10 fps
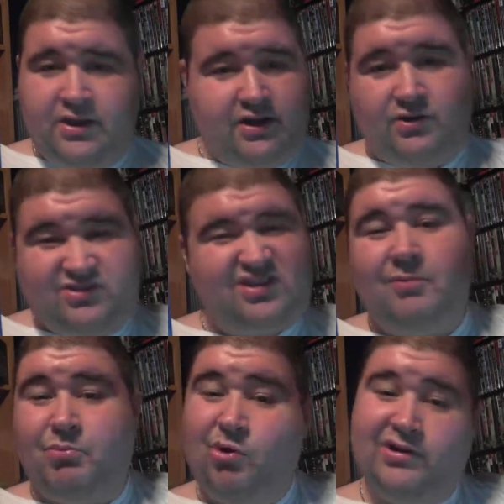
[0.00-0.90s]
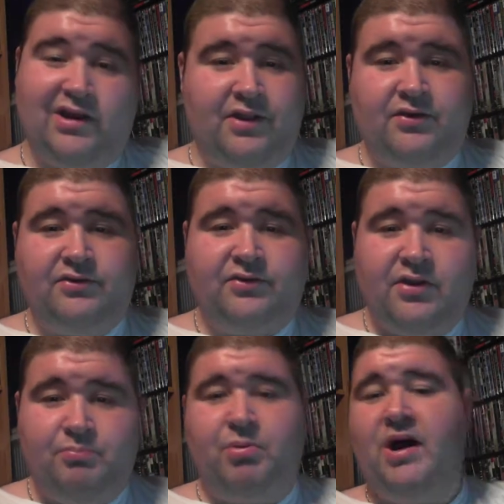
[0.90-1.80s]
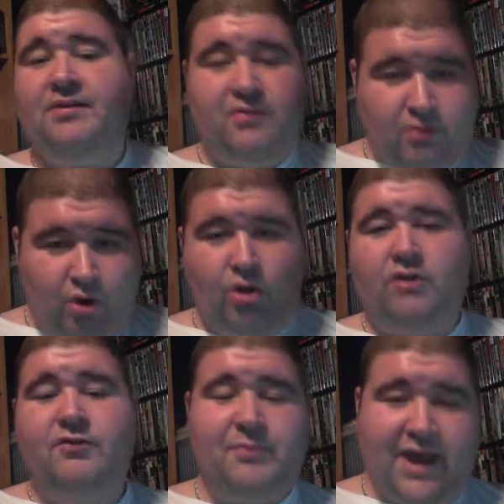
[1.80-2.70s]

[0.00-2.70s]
you know, some more than others, but all of them